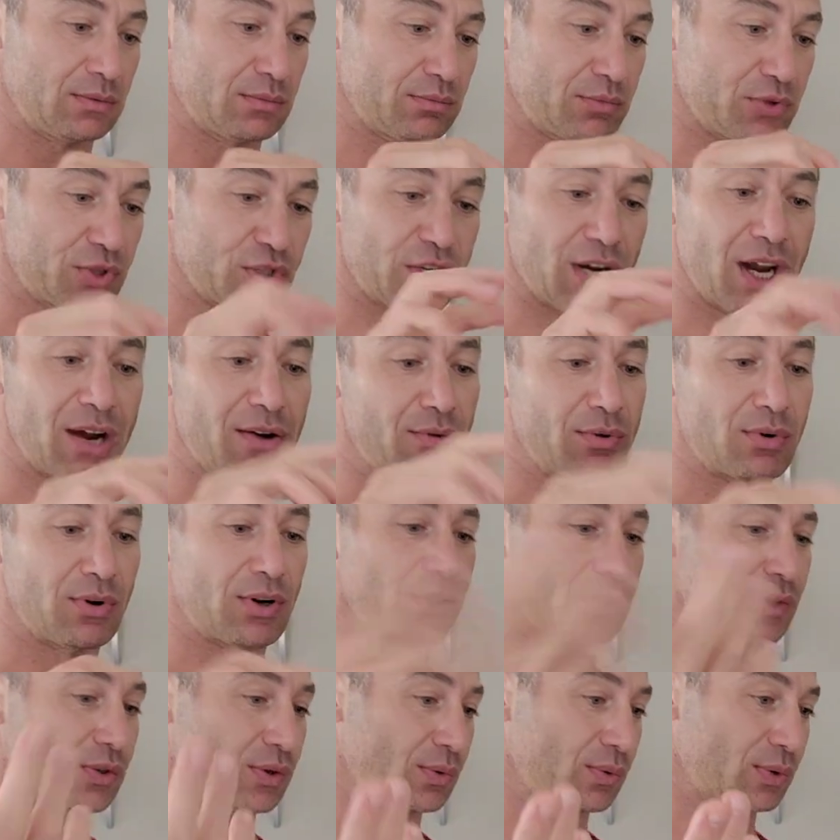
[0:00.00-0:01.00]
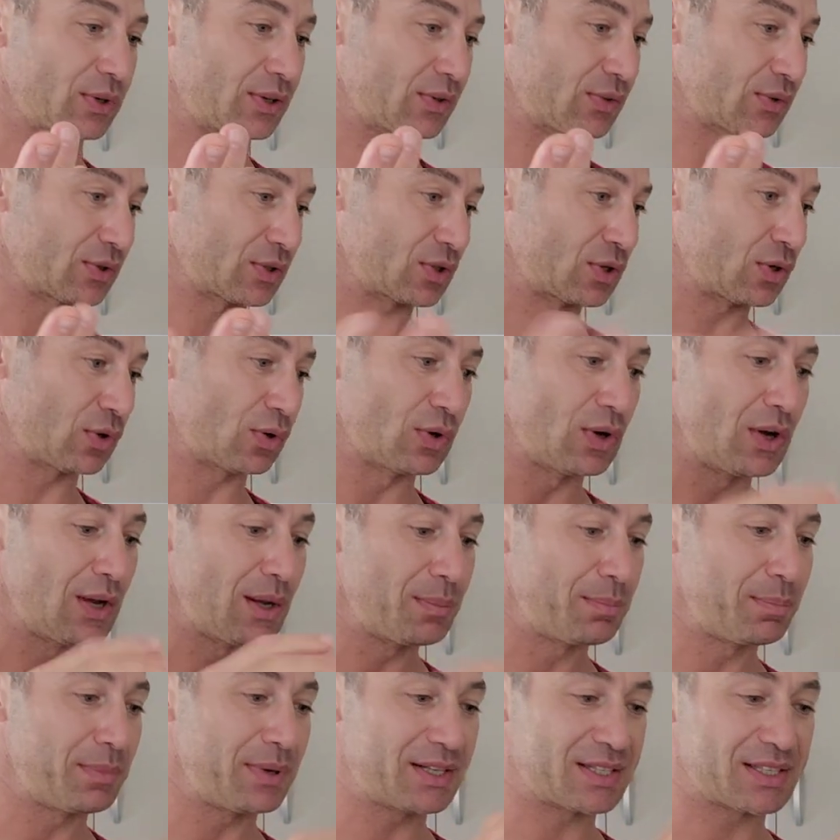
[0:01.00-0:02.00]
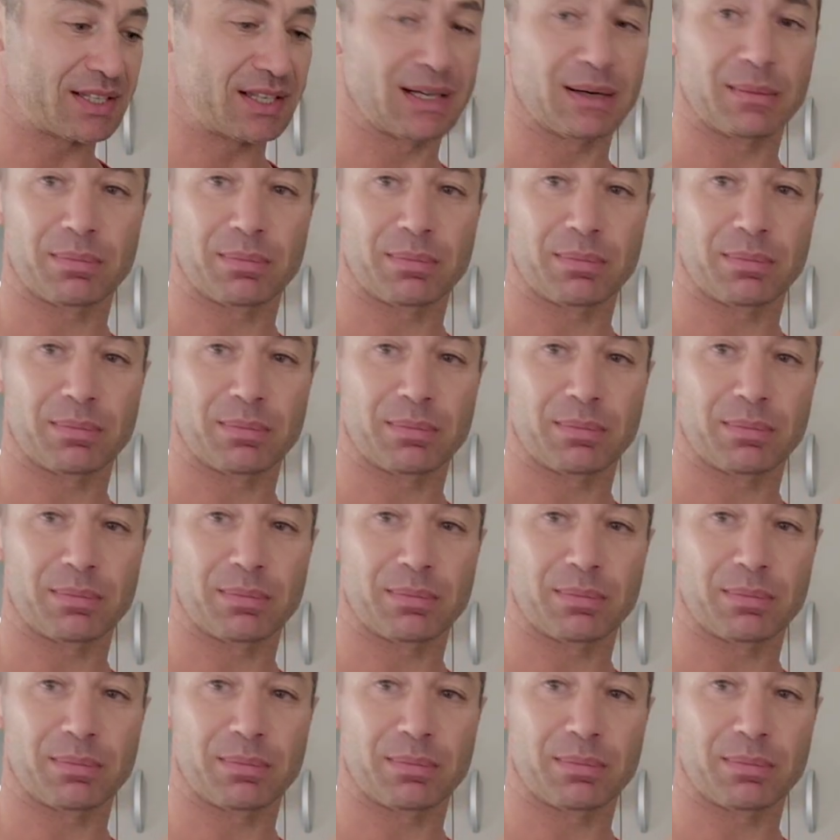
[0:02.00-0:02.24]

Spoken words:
shower, I don't know what that was called, mixing